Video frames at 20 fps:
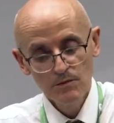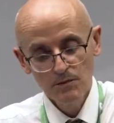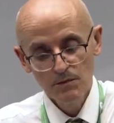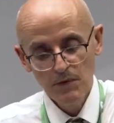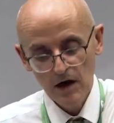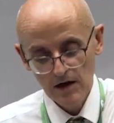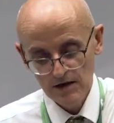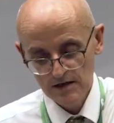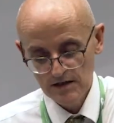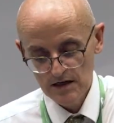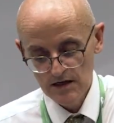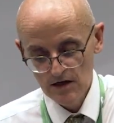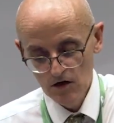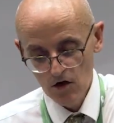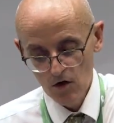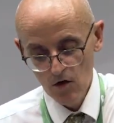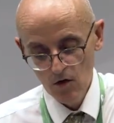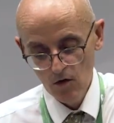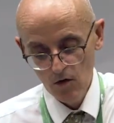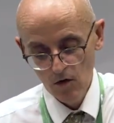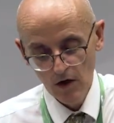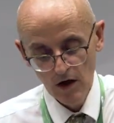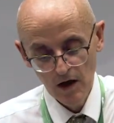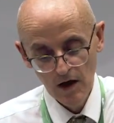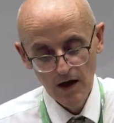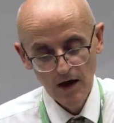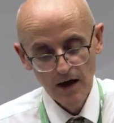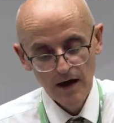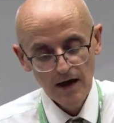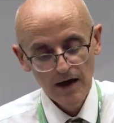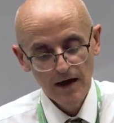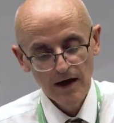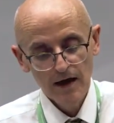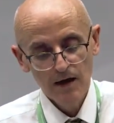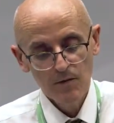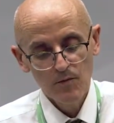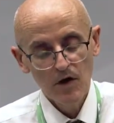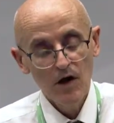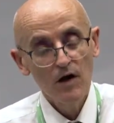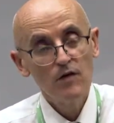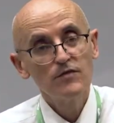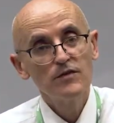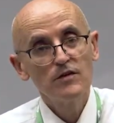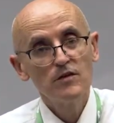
policy goal of